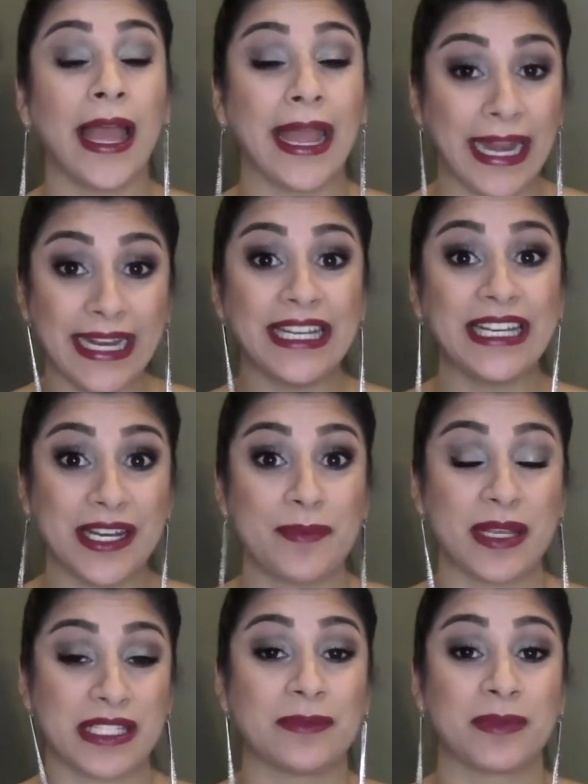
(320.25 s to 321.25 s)
and I needed to
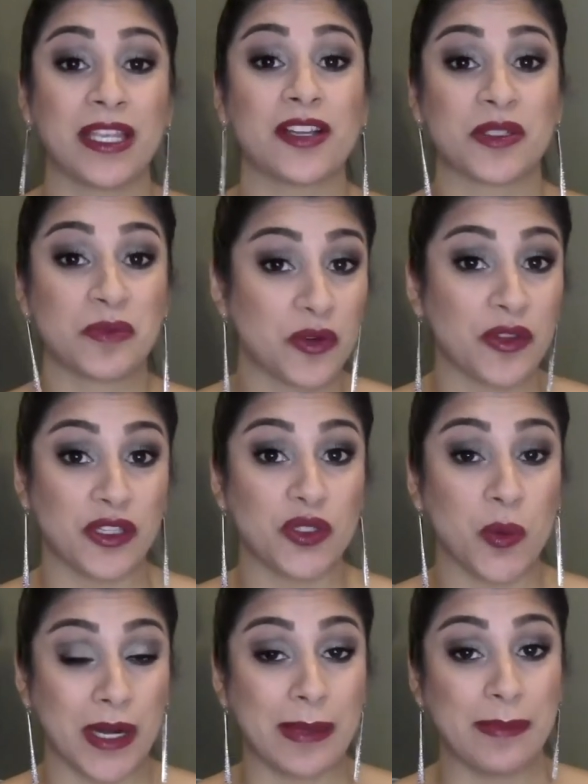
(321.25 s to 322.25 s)
pick something else more than
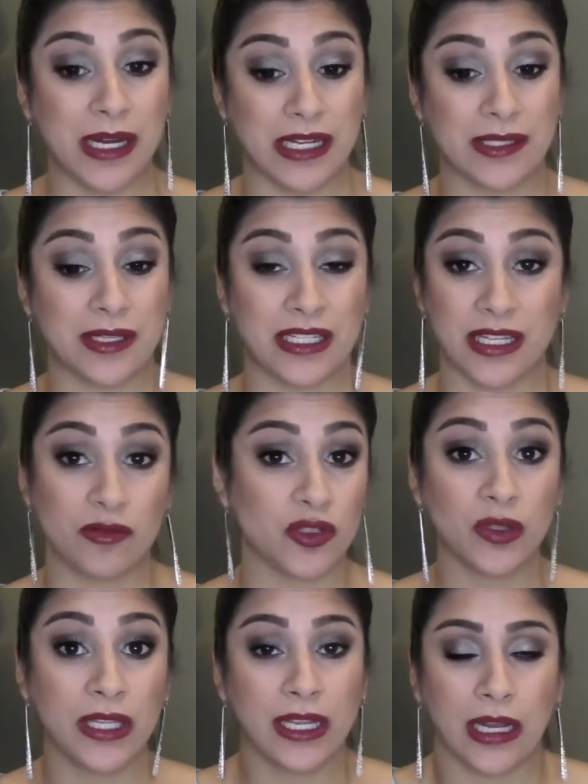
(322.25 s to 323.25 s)
twenty bucks, because I was
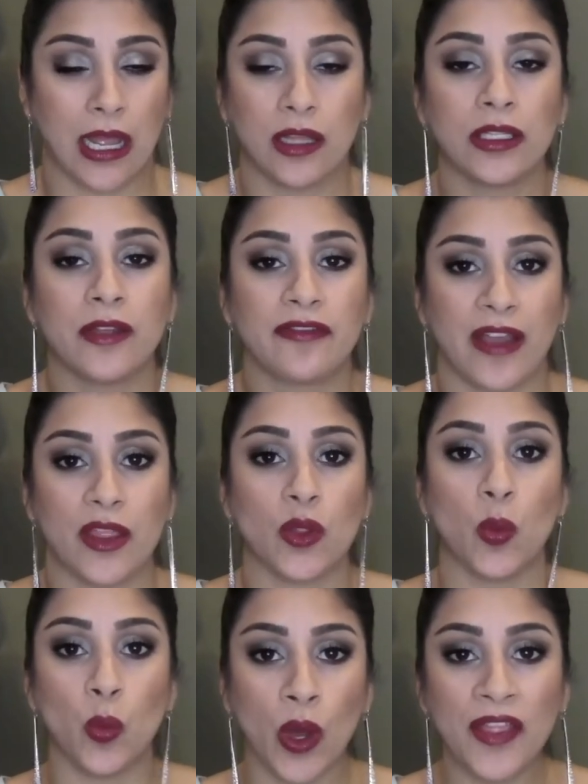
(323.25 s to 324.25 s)
only I only found
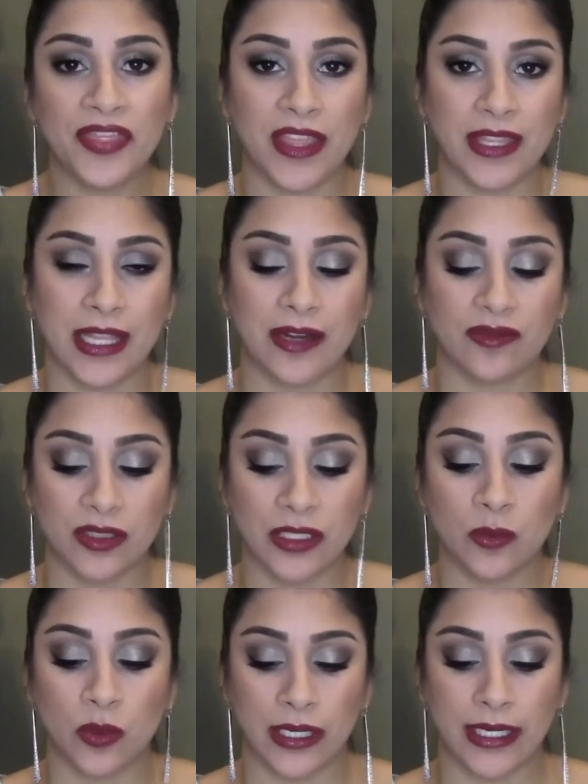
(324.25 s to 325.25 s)
the one thing that I
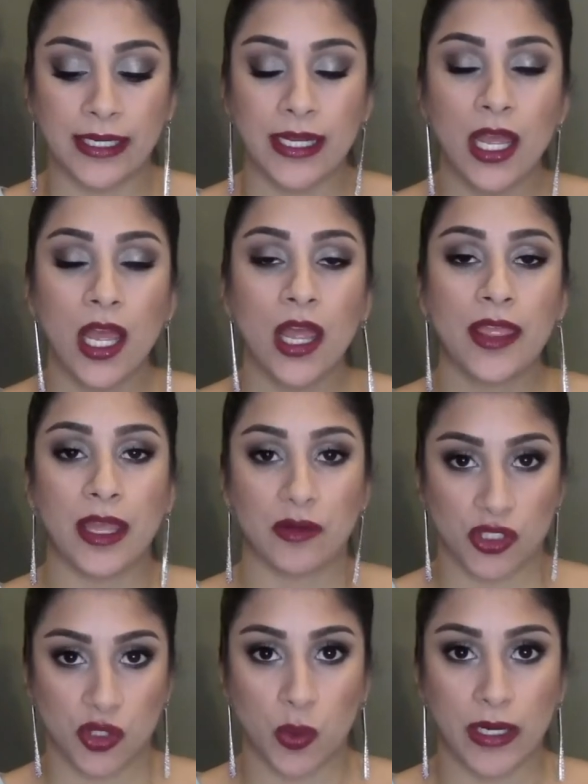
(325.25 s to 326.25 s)
really wanted that
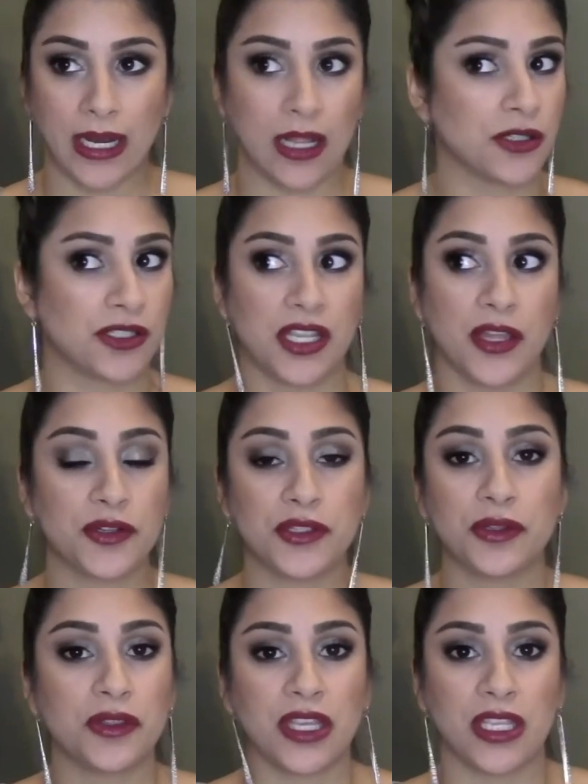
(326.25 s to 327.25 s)
was twenty dollars. The other
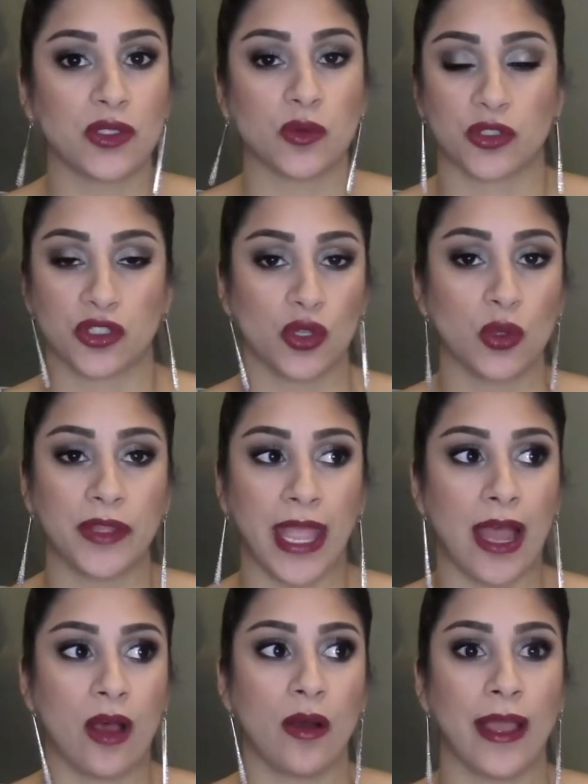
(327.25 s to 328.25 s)
two things were sold
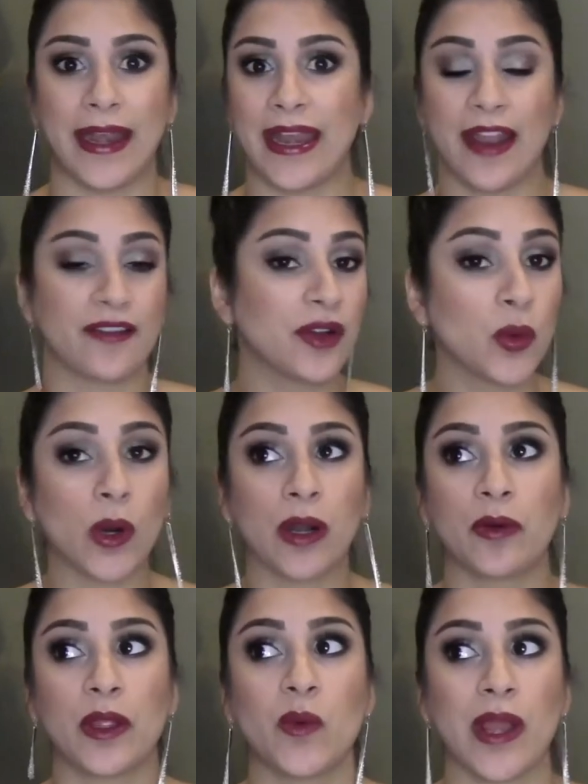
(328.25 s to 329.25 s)
out, and
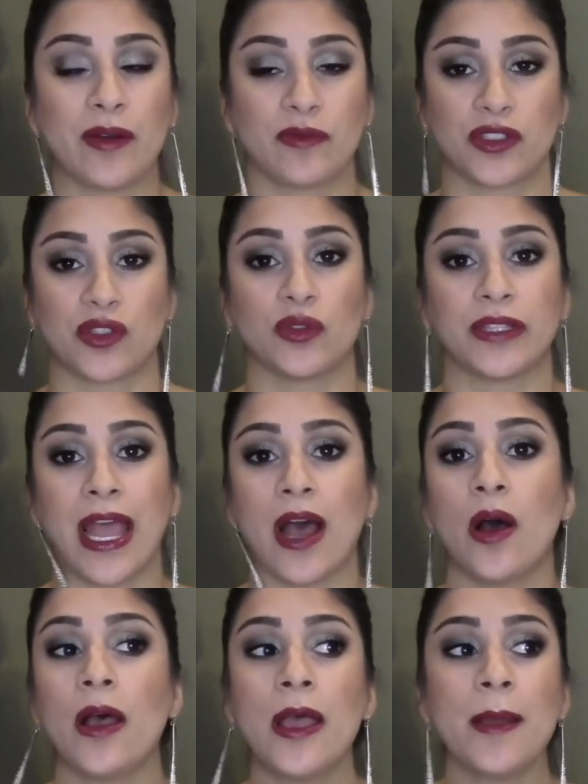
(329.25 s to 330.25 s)
everywhere we went was sold
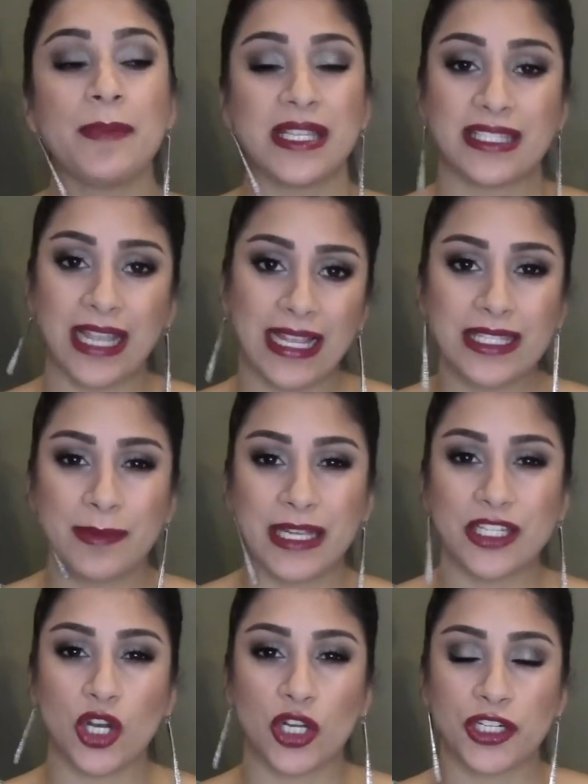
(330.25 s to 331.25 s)
out, besides my
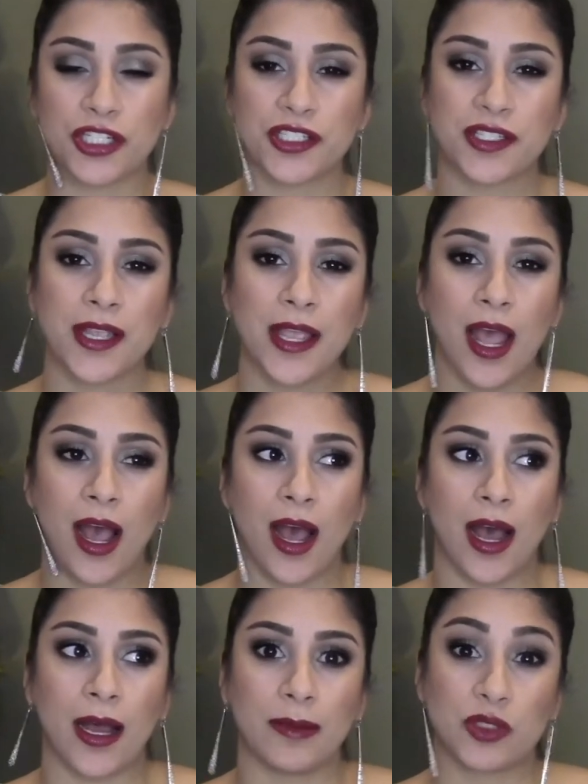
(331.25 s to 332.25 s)
daughter's
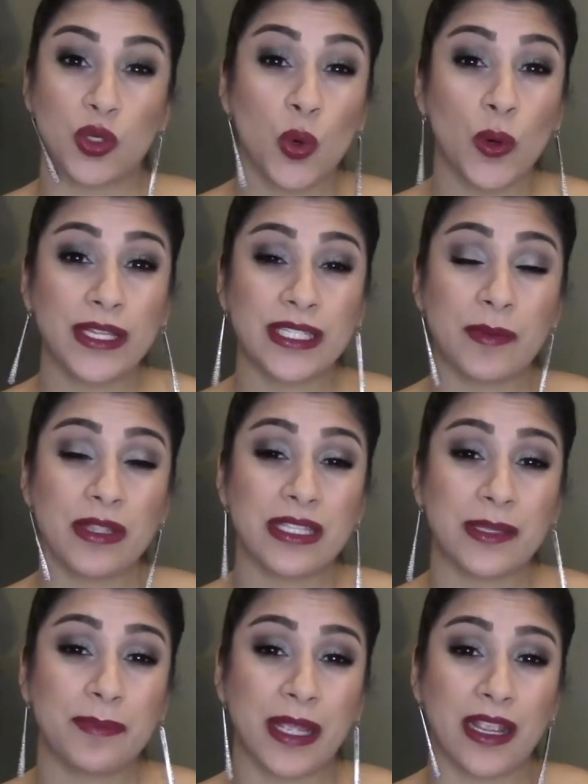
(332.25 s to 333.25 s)
um, toys that we
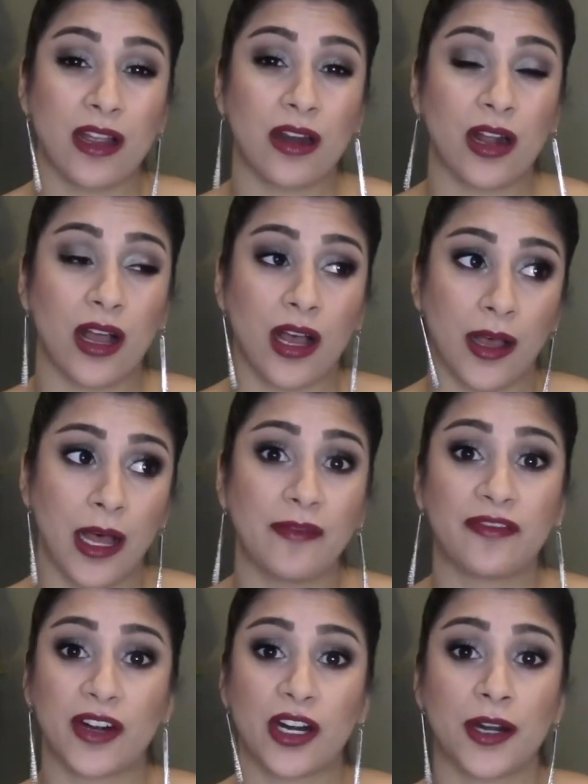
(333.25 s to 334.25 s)
did pick our, uh,
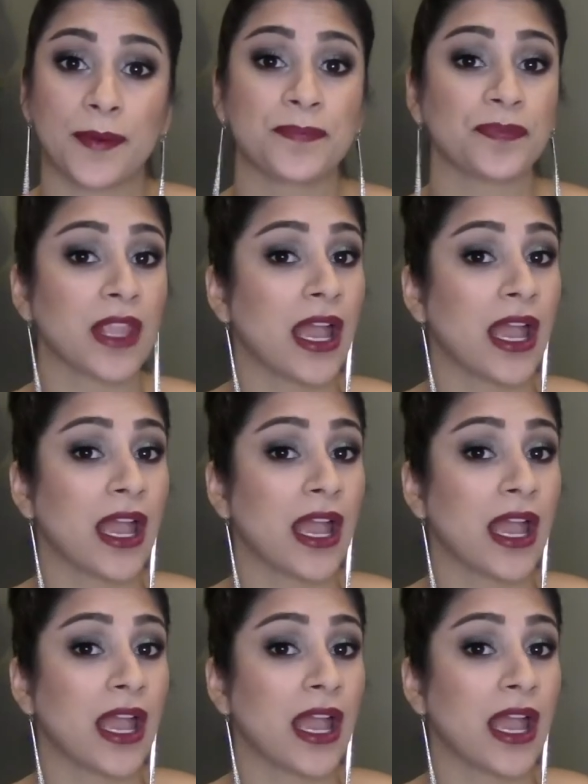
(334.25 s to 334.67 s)
up for her.